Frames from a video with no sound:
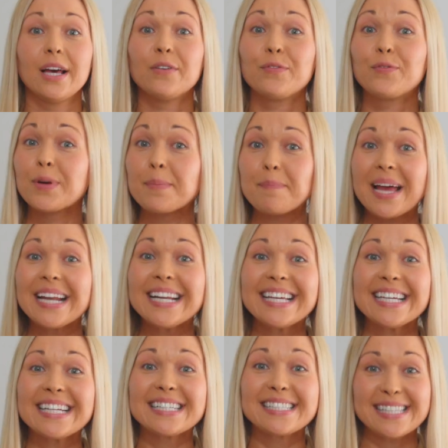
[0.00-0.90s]
For
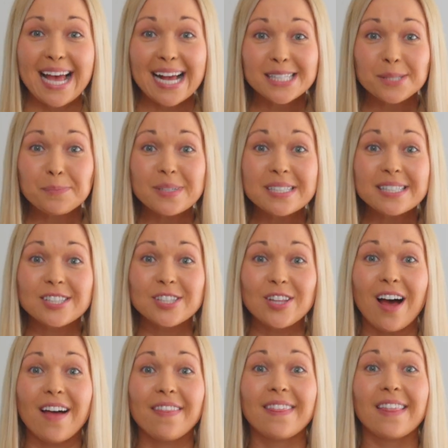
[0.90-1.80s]
many years, experts
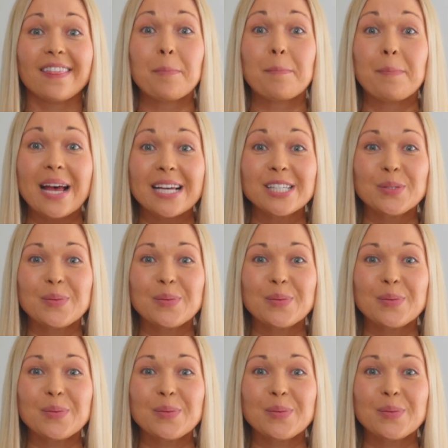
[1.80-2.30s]
thought that the best